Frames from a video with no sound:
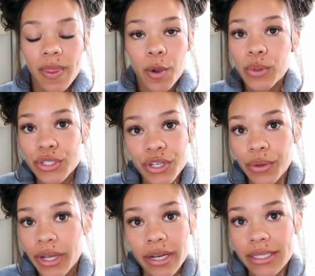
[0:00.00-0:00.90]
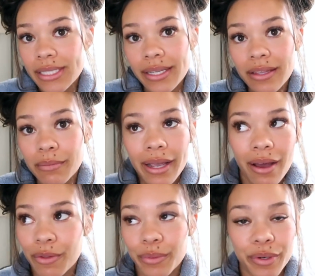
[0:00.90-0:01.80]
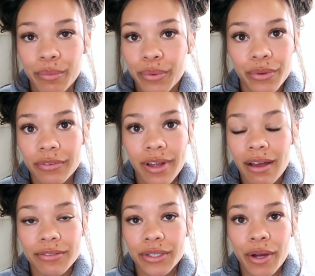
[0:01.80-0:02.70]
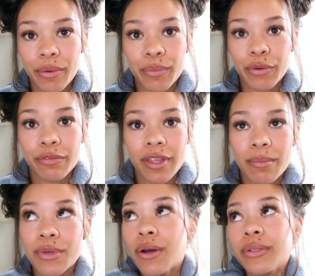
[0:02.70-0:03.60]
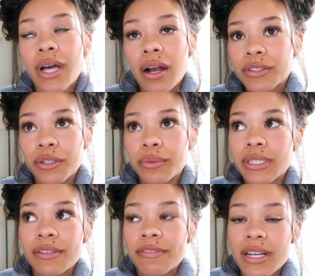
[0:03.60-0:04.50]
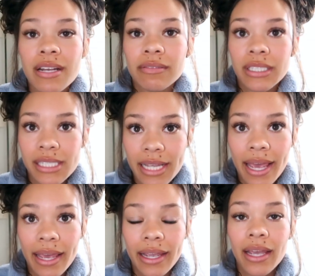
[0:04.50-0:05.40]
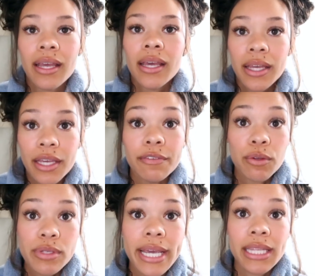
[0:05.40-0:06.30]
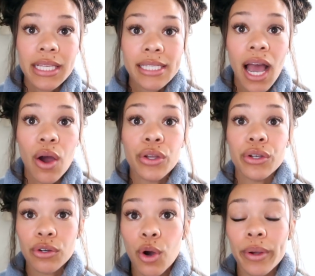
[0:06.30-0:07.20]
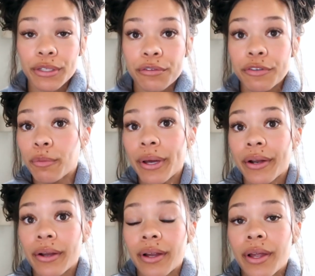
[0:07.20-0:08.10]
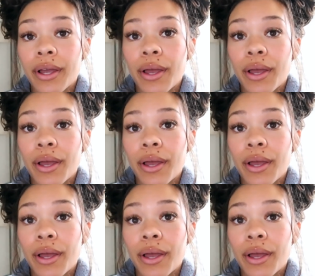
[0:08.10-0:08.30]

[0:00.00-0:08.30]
There was no guarantee that my health would improve after I removed them. No doctor would definitively say, if you take these out, you're going to feel better.